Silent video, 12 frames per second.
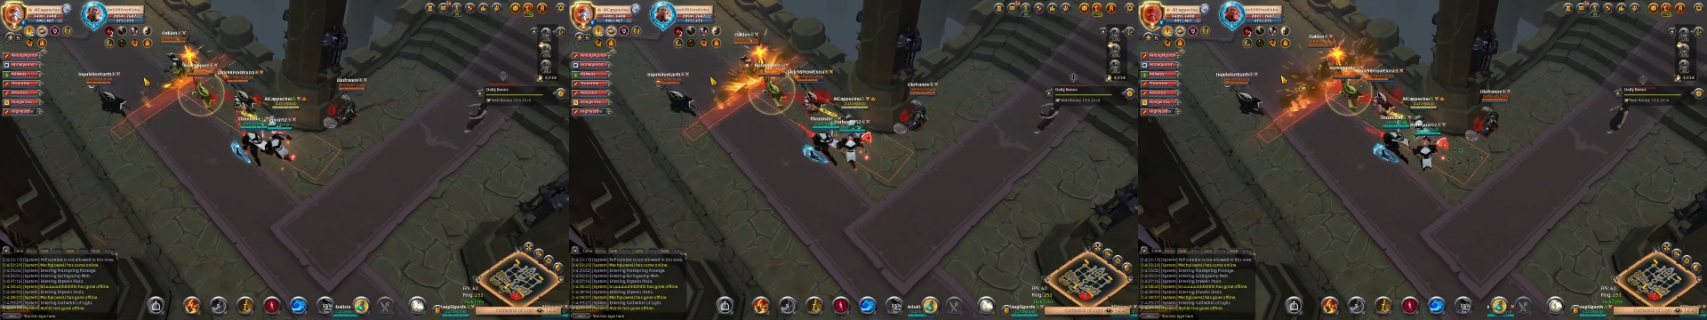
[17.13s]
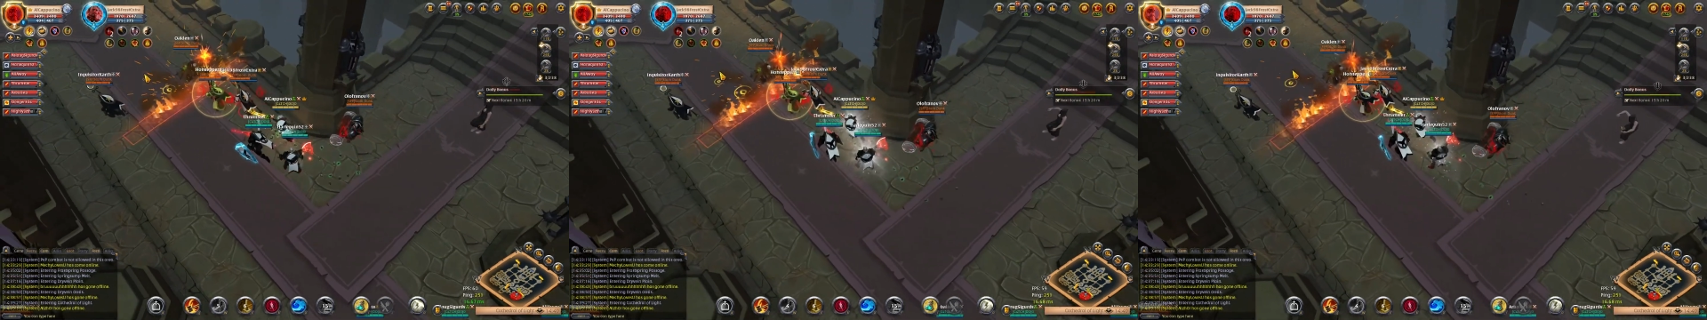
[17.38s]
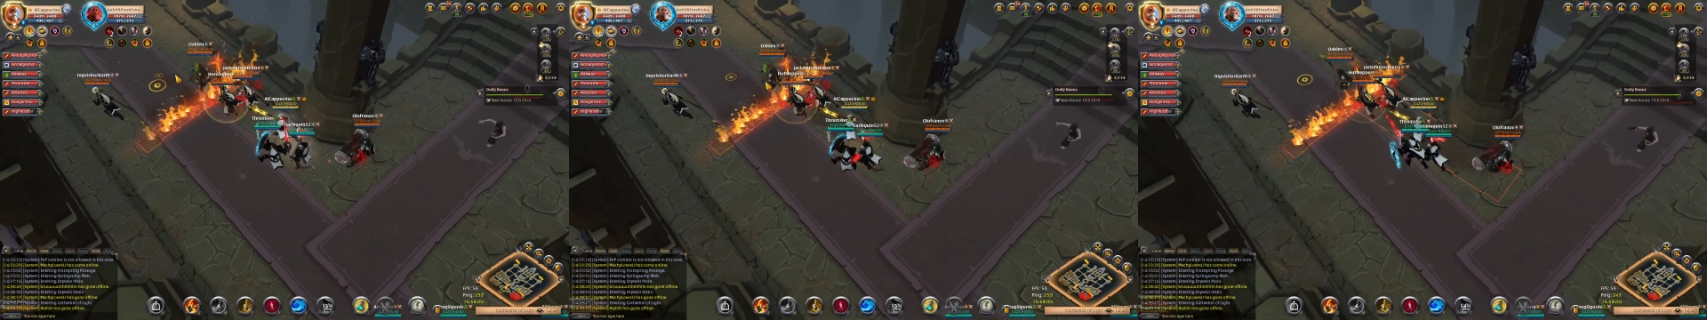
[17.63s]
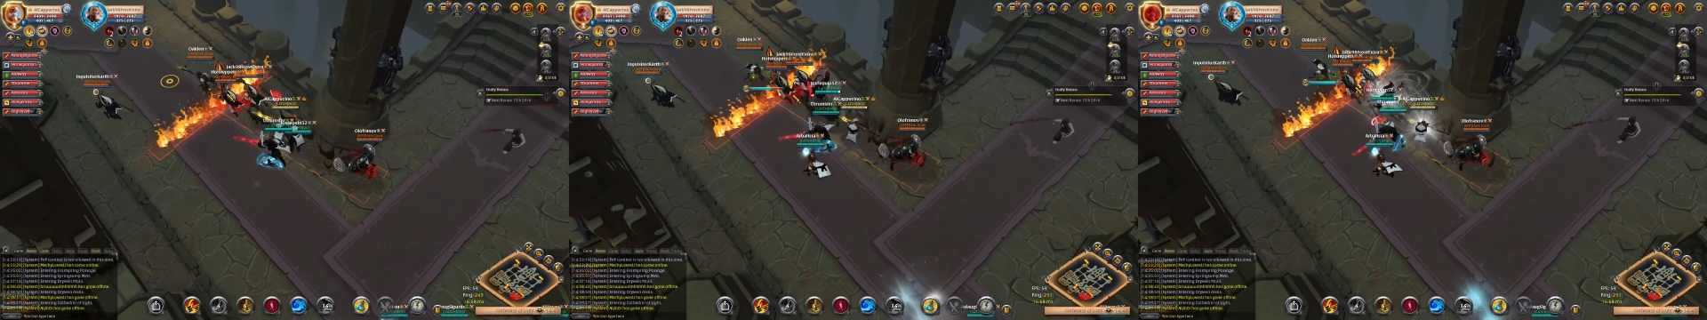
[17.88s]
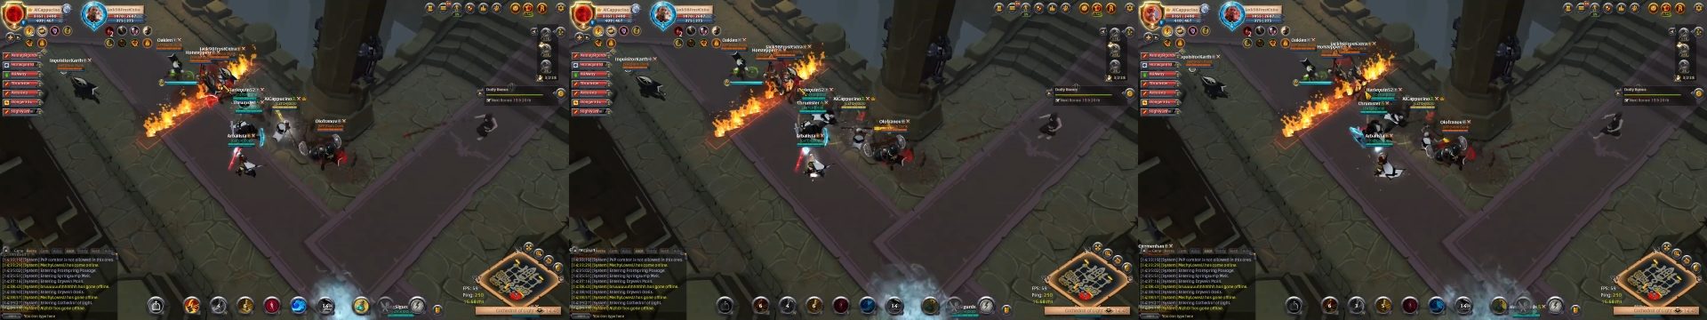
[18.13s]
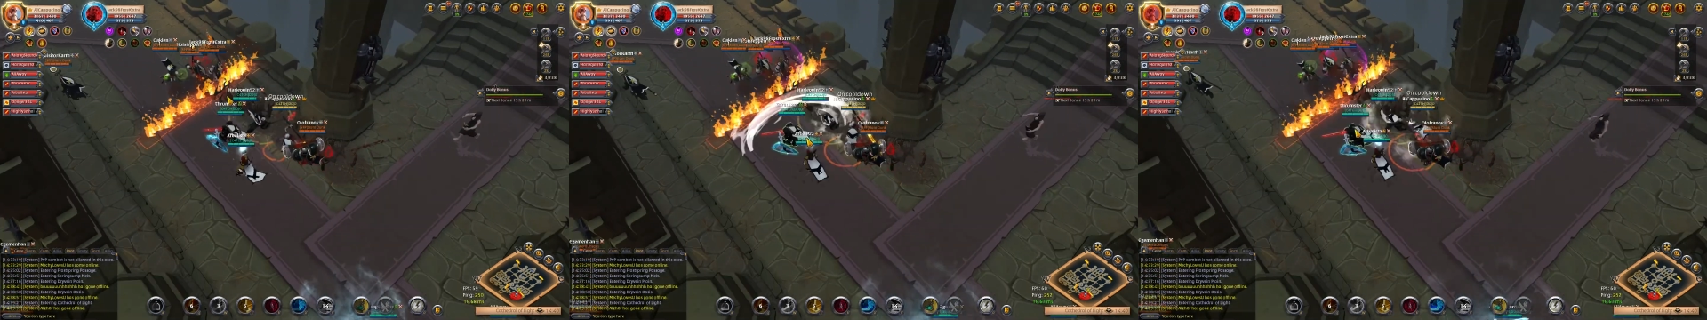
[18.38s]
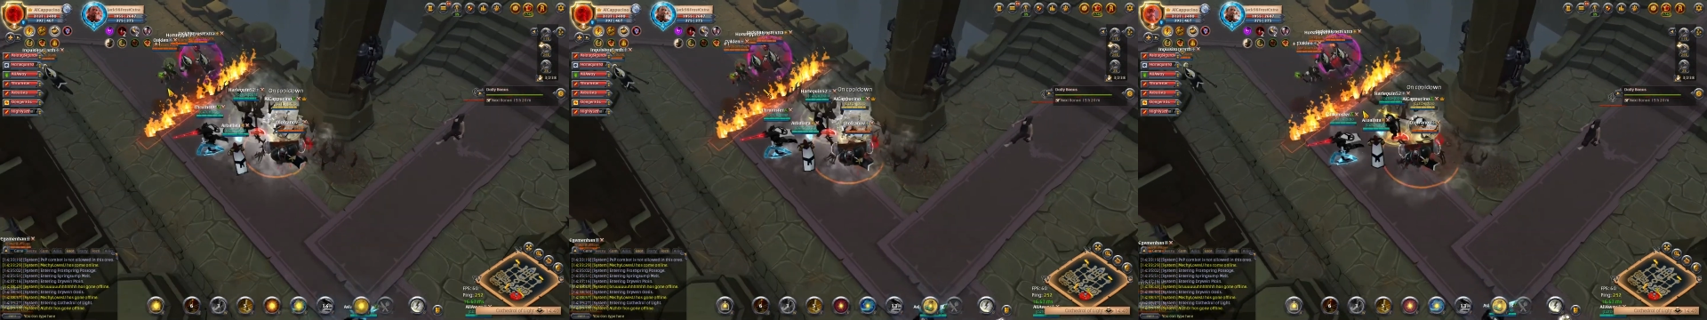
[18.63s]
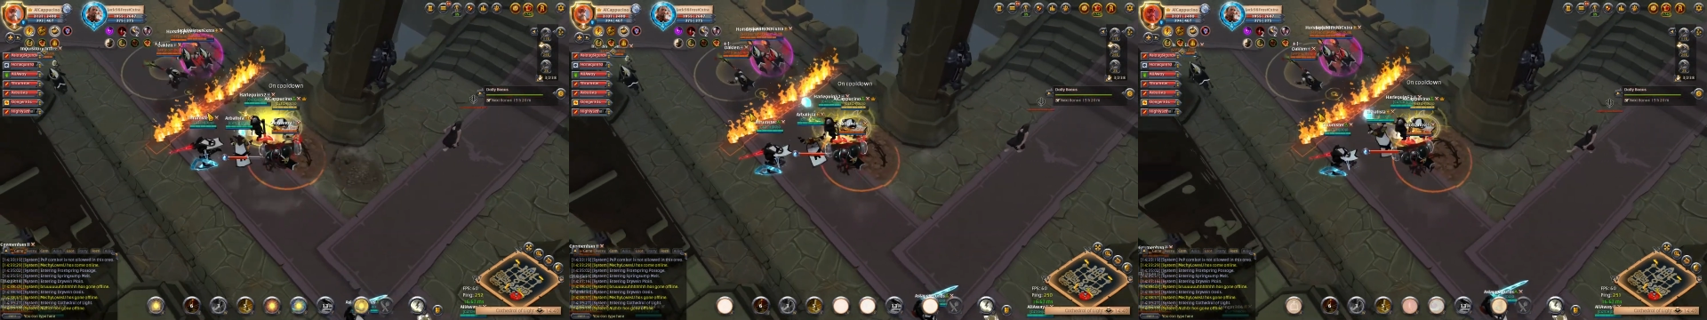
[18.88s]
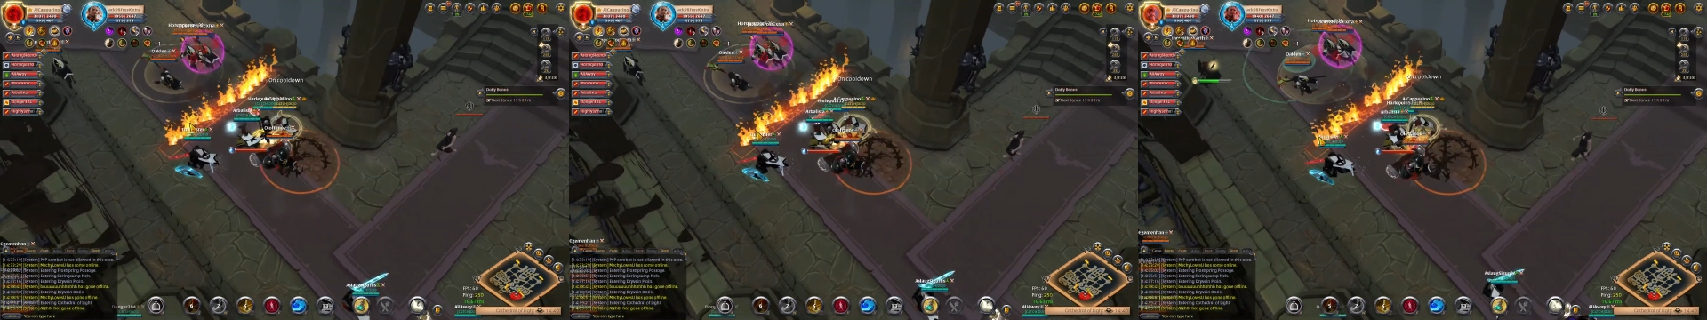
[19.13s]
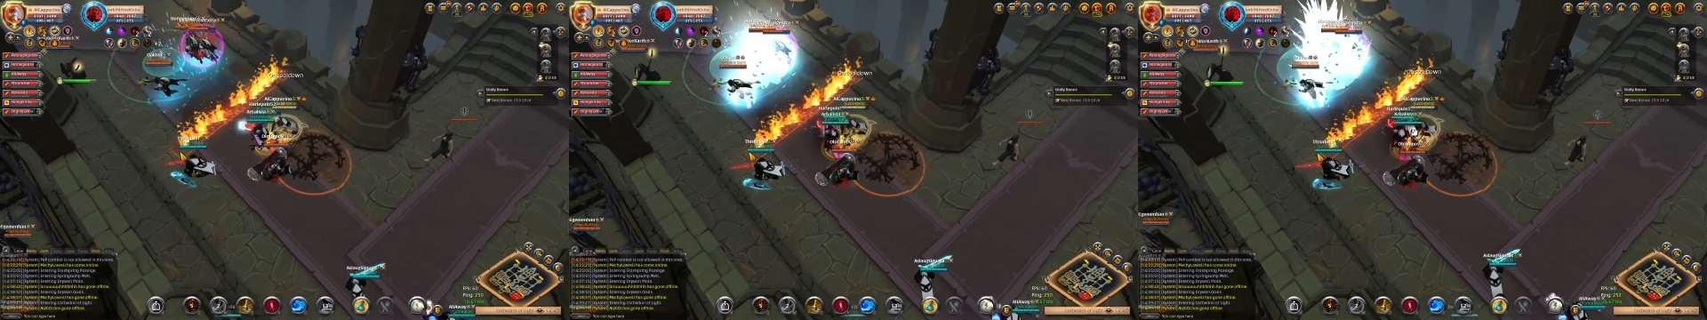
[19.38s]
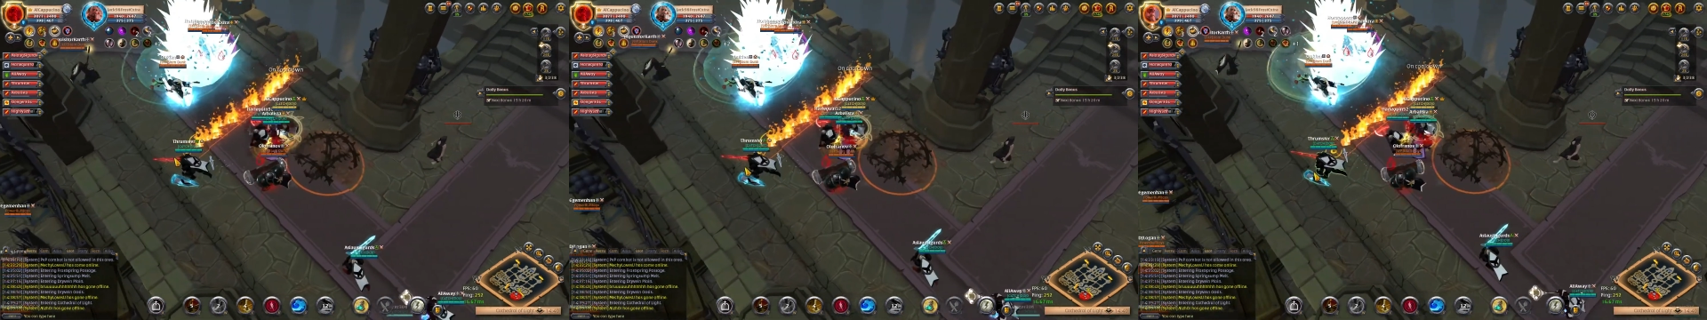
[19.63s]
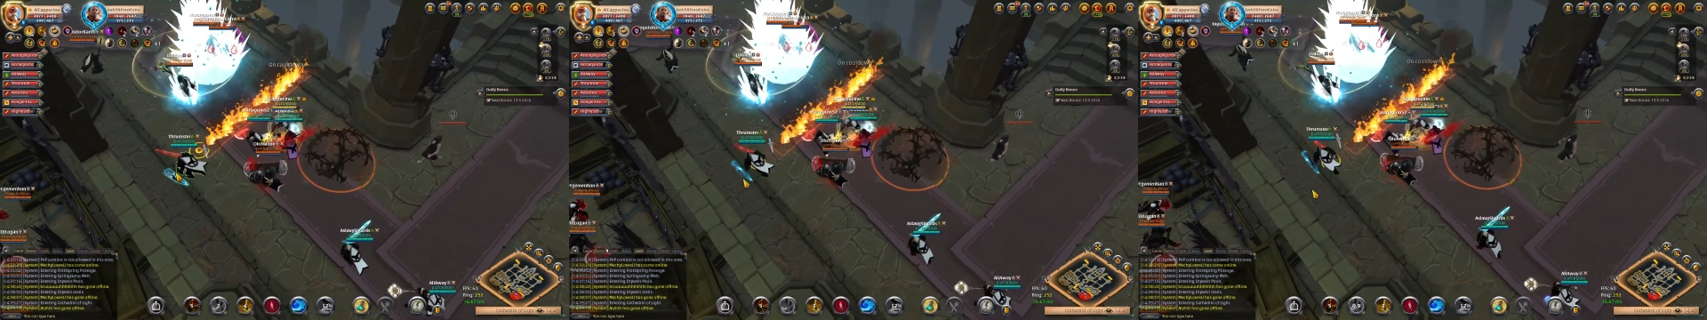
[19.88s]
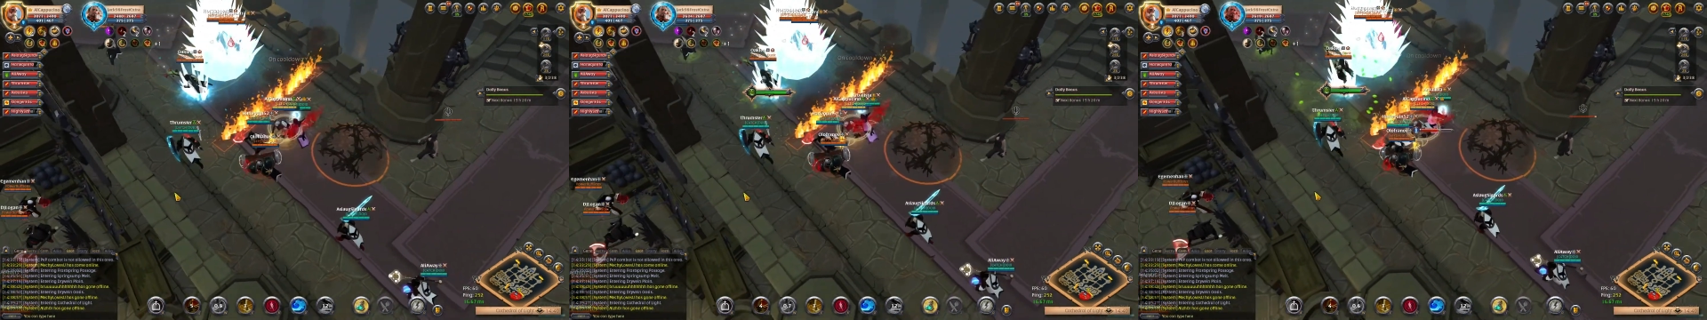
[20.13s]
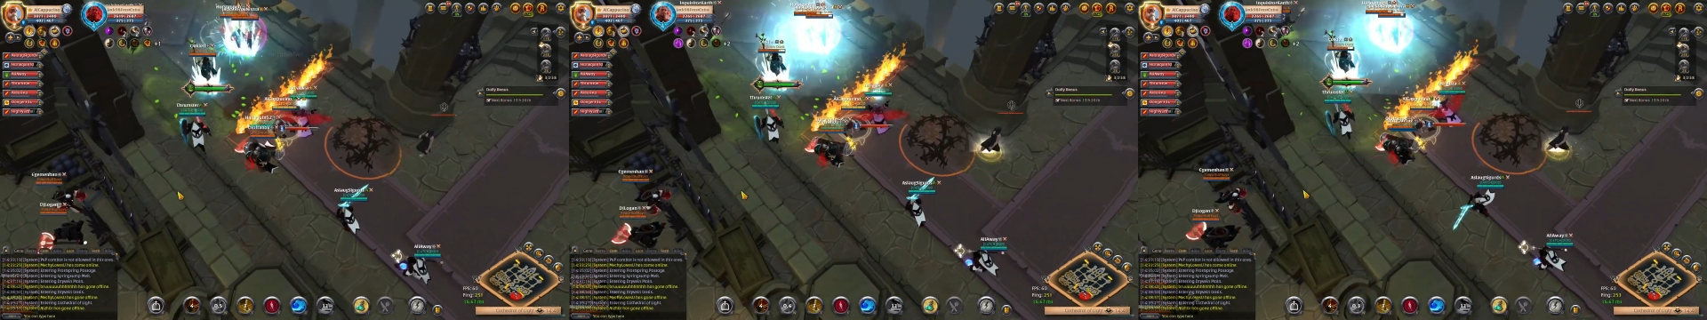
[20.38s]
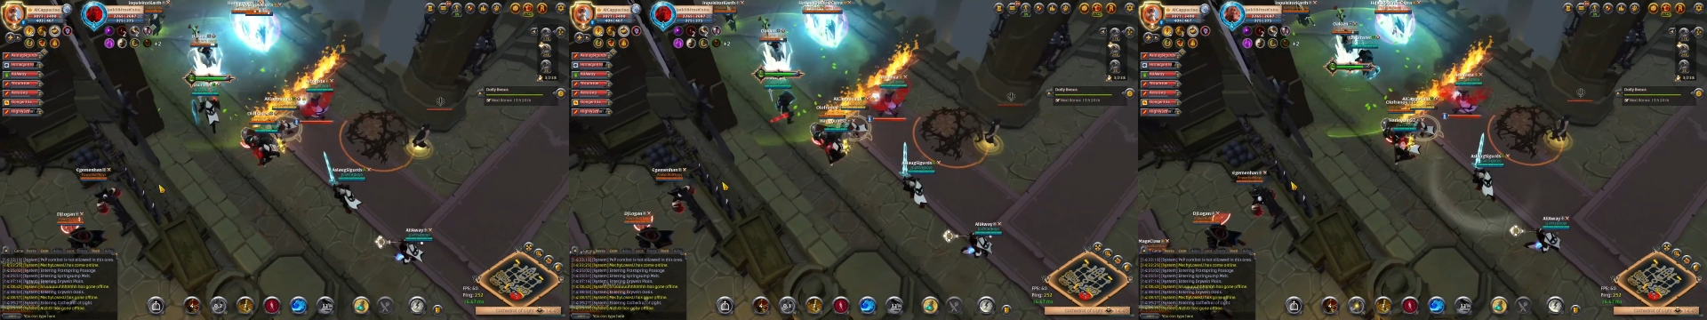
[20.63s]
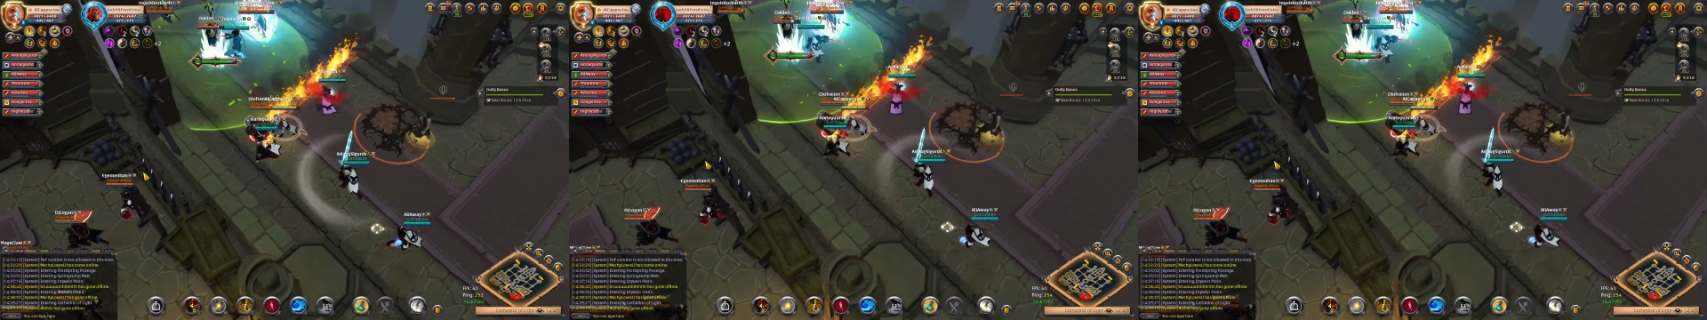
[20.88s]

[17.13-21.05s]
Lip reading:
(no speaker visible)